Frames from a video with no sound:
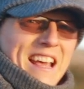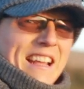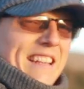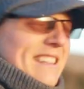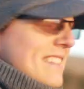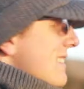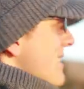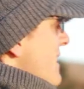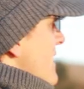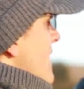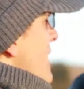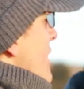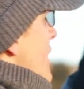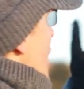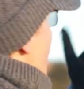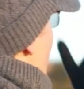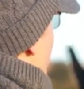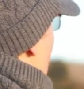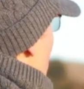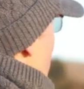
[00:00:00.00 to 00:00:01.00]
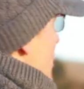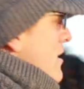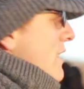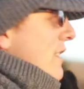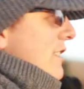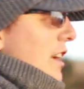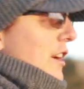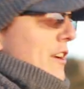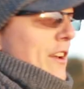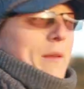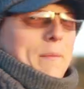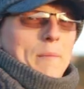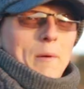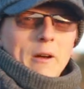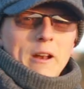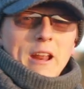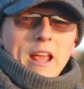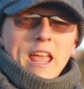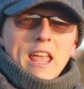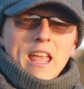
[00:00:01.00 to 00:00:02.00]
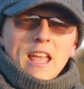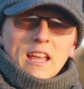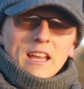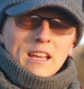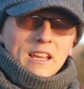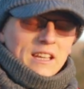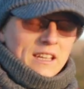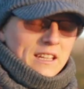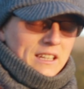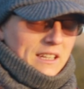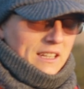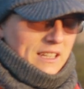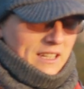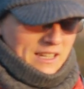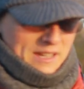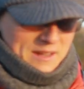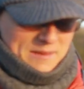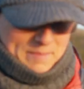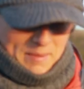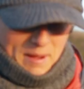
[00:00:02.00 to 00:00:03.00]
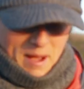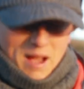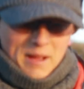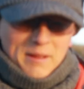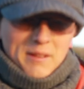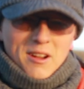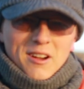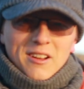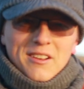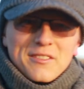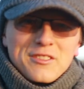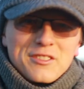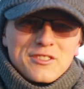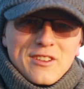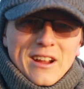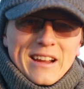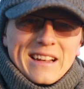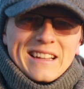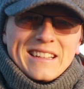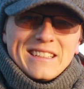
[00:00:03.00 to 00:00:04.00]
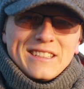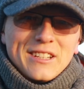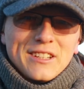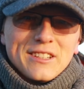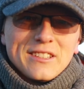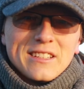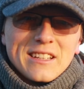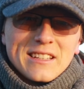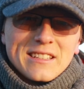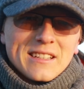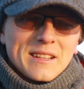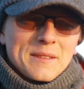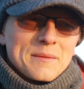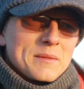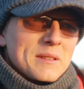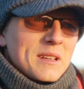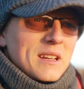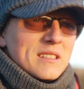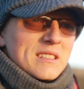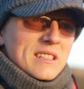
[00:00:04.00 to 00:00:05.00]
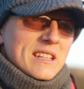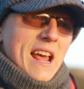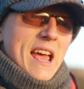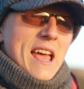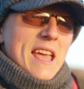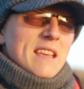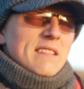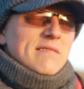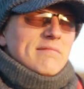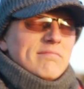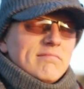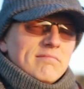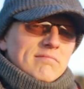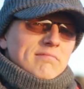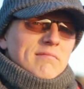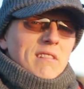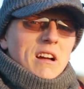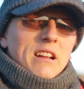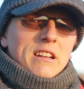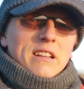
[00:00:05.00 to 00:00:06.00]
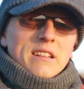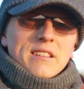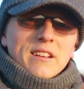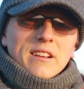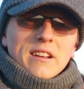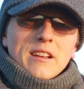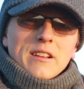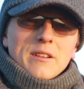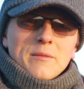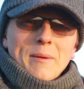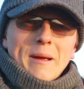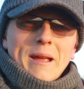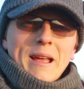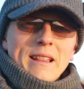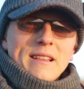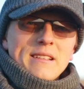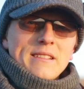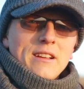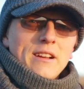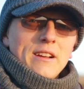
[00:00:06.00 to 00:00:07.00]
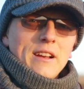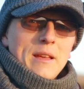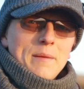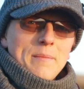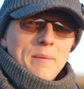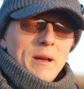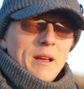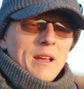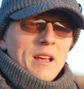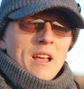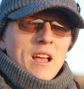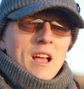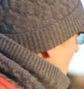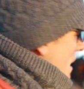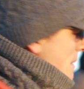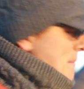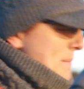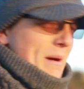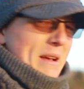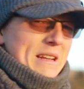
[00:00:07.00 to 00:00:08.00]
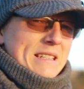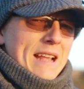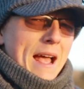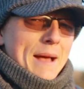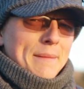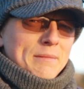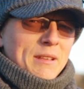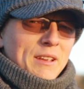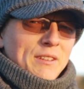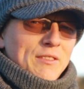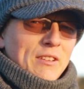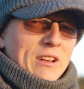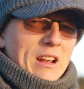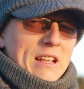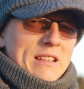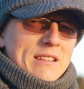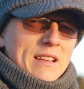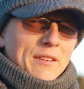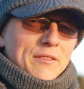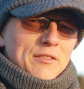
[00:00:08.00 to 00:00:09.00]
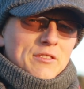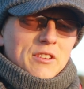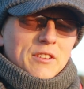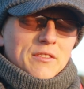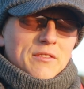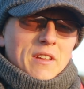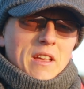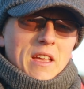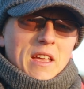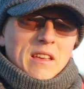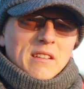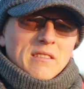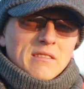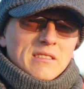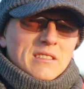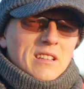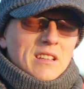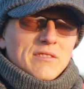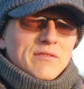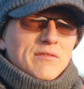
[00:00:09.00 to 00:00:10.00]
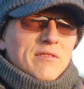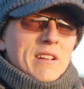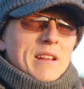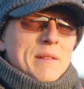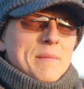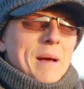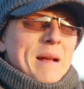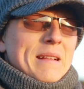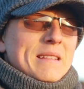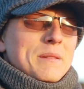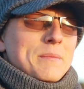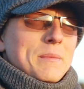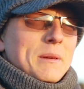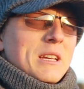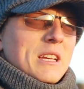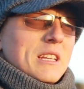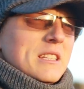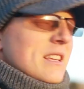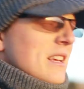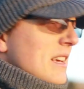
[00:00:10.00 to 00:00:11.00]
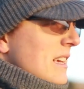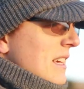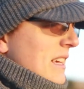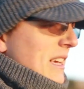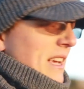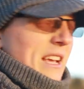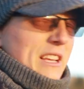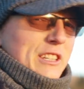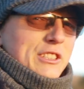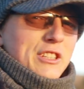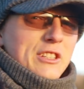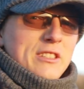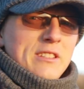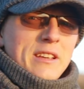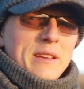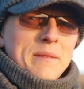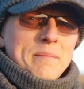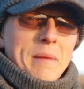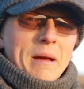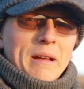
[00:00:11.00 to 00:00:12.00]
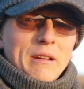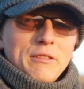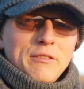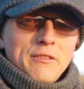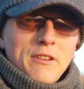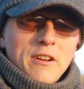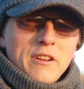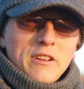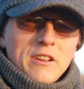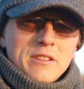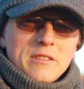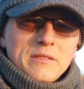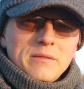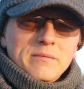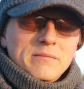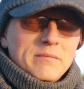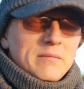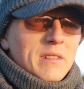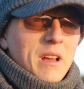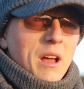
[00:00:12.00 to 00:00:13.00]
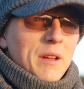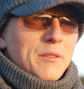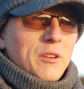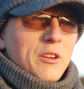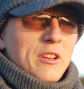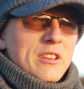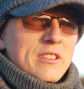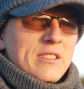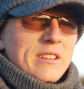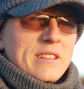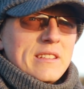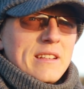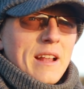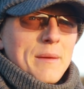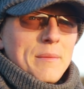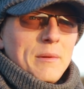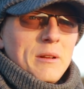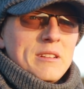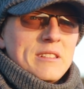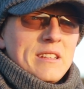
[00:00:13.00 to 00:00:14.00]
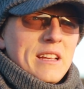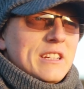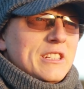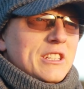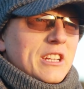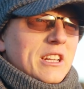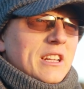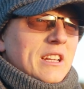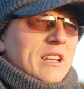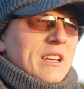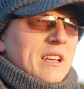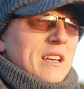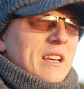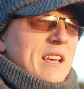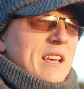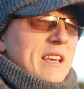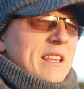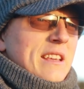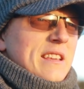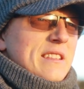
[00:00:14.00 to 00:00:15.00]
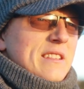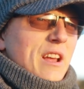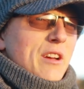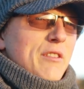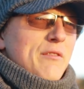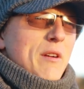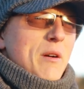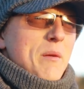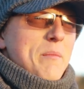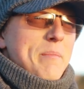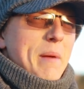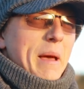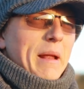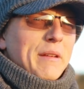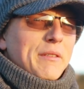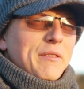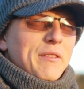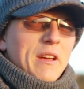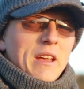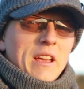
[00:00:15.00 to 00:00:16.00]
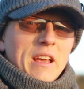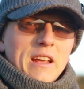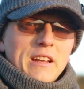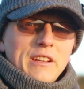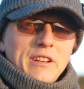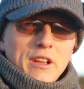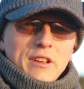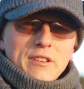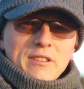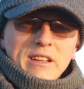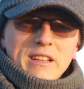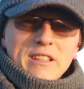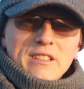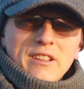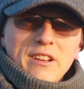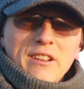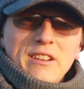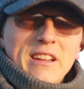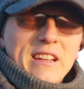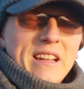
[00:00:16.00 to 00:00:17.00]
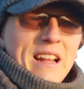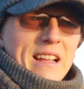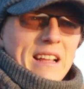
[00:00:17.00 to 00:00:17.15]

lens on a Sony body, but I'm kind of straddling two systems. So today, I decided to bring out the Sony, but adapting for landscape photography doesn't really matter because it's shooting in manual focus. I'm not using stabilization. There's no real benefit in using a Sony